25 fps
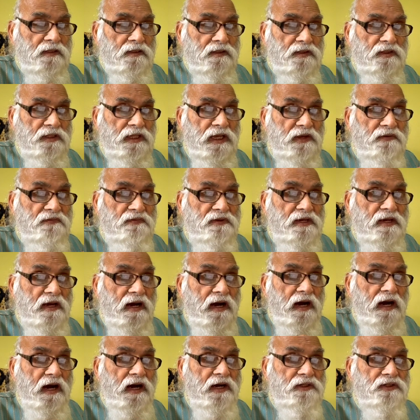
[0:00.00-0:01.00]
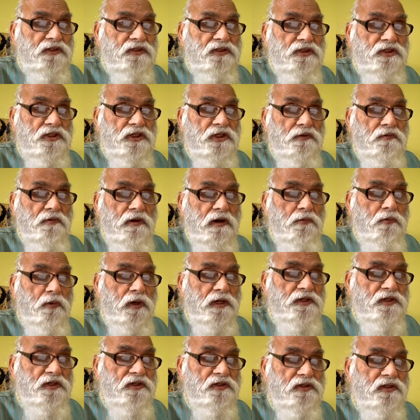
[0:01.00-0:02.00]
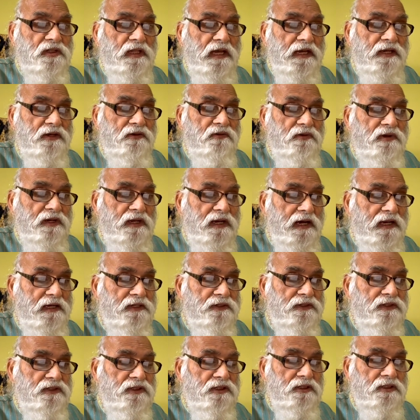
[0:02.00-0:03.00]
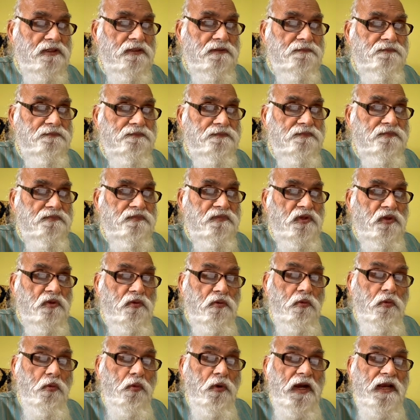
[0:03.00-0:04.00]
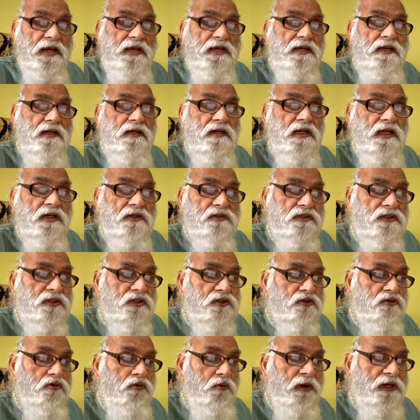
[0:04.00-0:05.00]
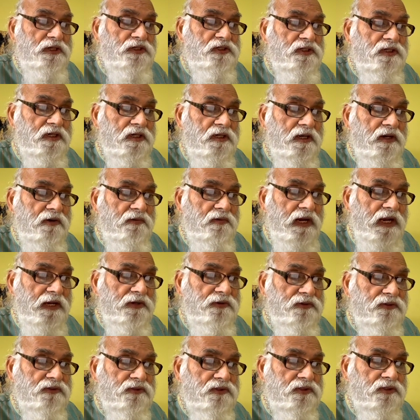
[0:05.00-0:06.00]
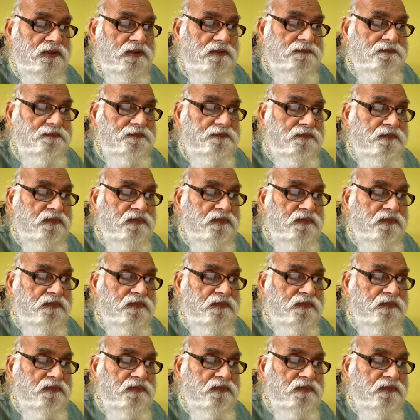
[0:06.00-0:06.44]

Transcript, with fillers: Devi asked Shiva, What is thy reality? why does this question arise?